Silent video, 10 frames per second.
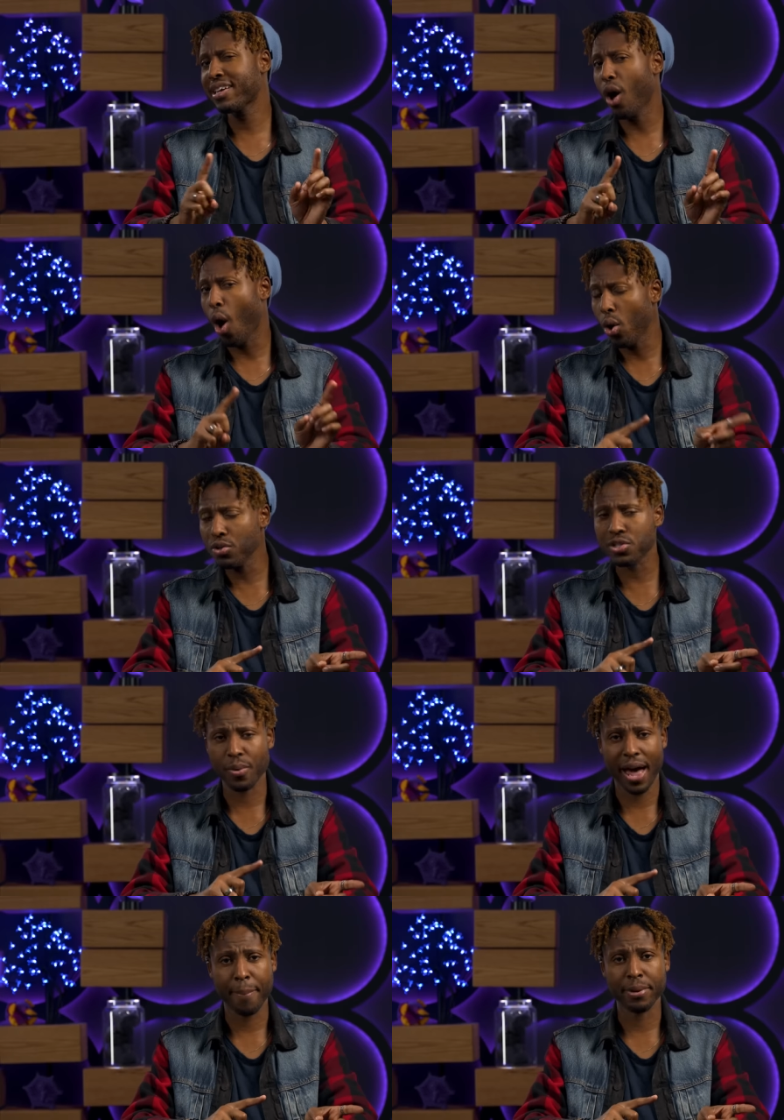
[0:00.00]
can
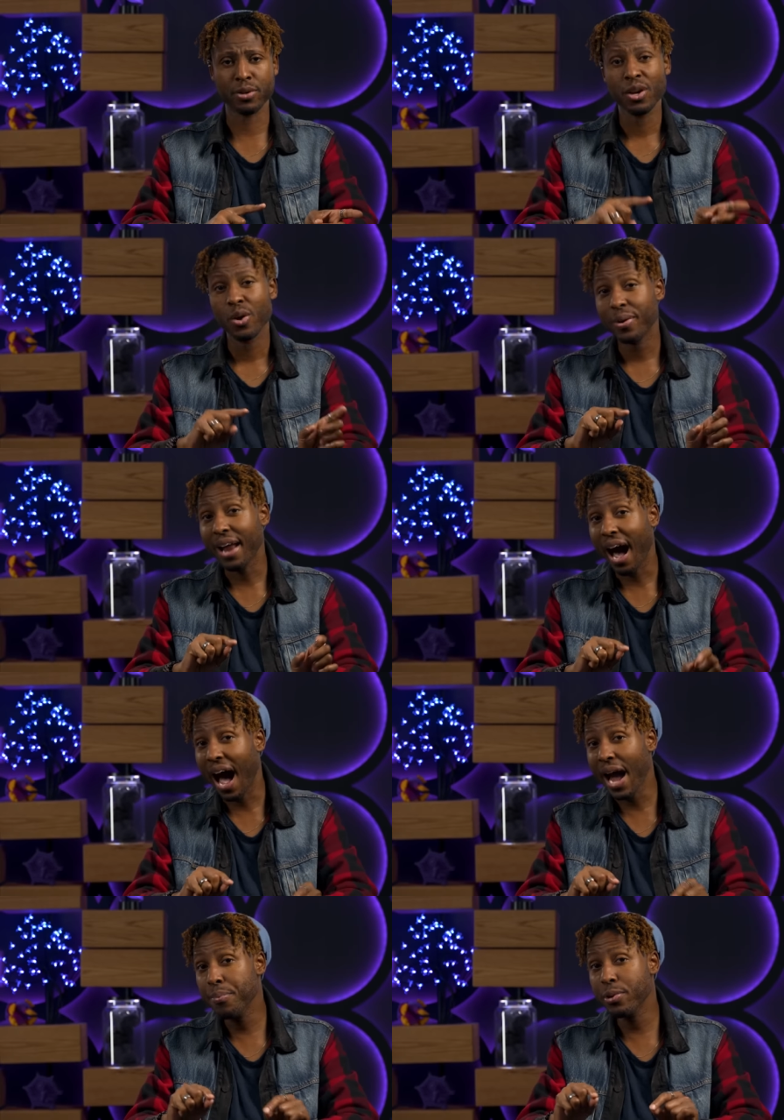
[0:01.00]
also happen when
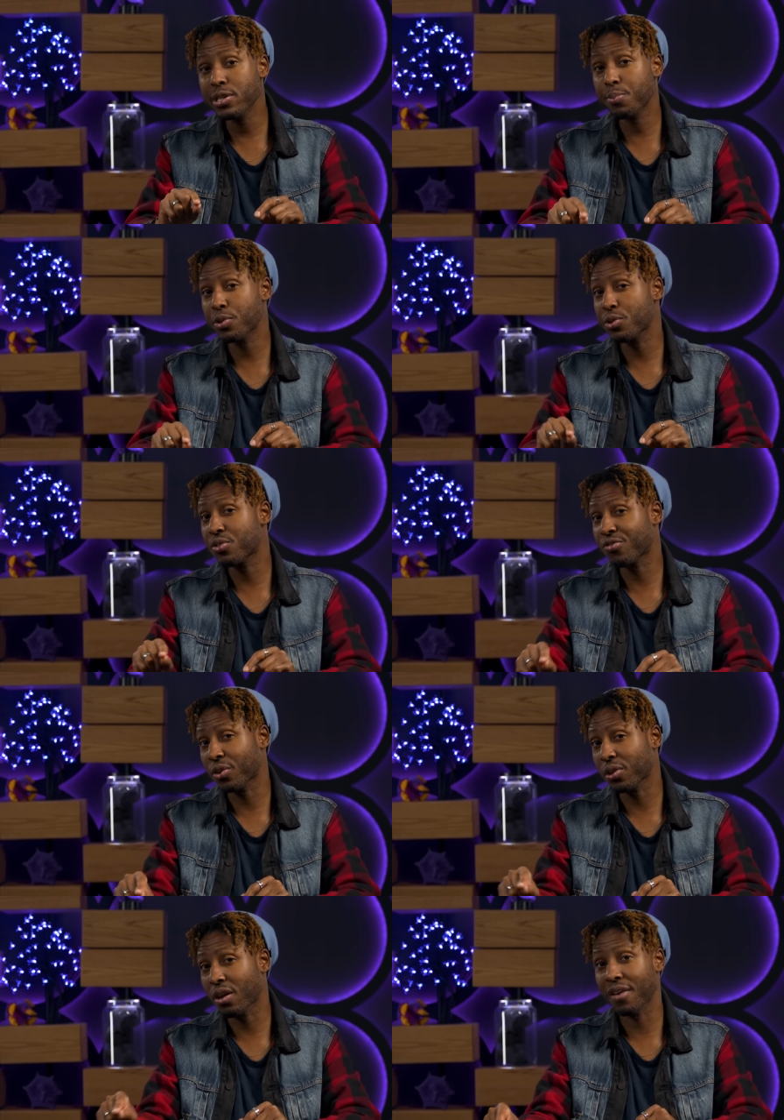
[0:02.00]
hybrids produce
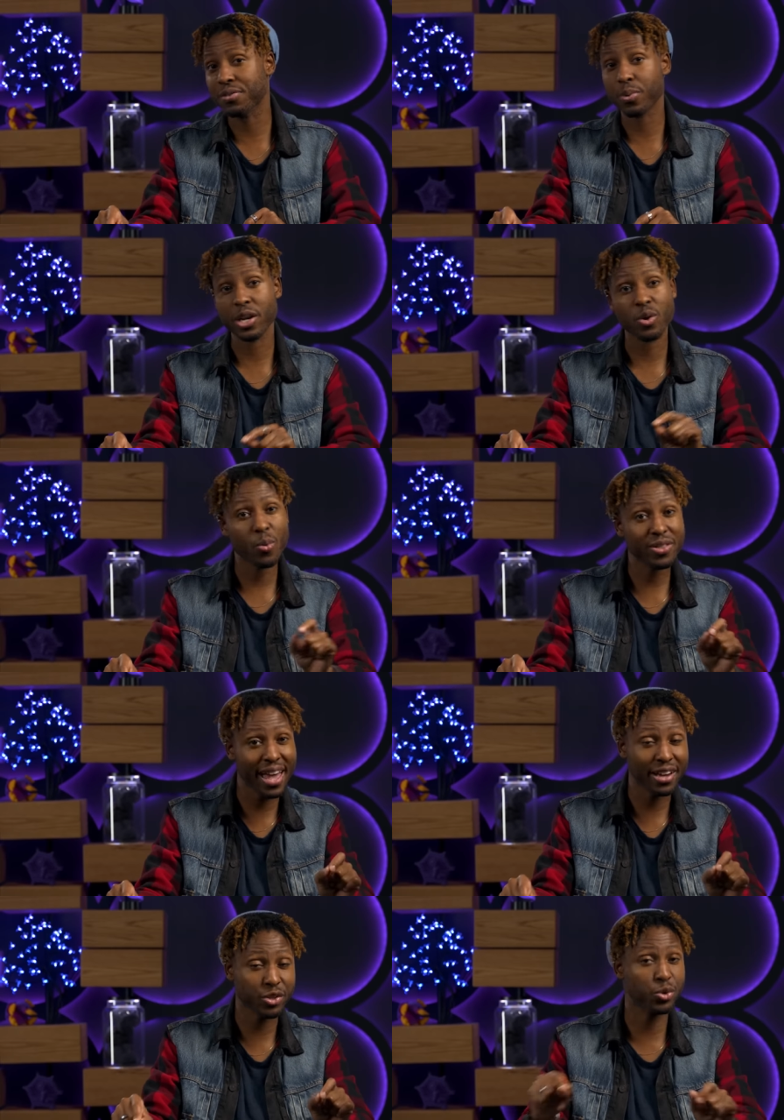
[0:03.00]
fertile offspring with
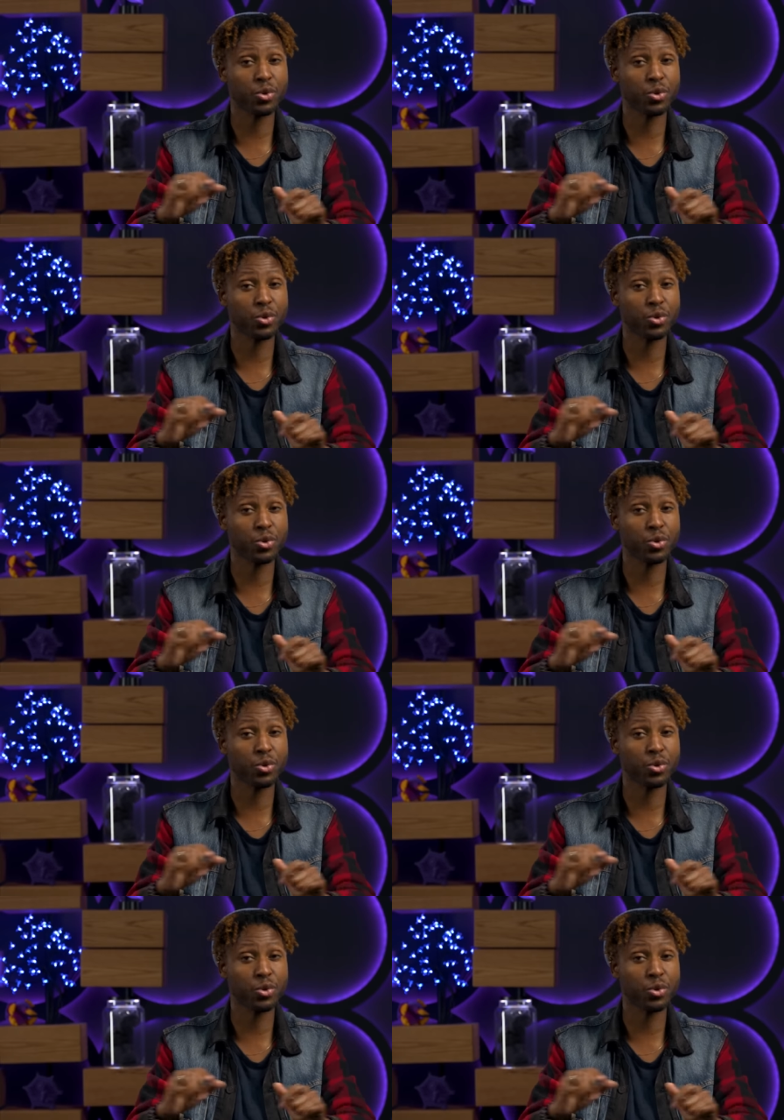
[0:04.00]
extra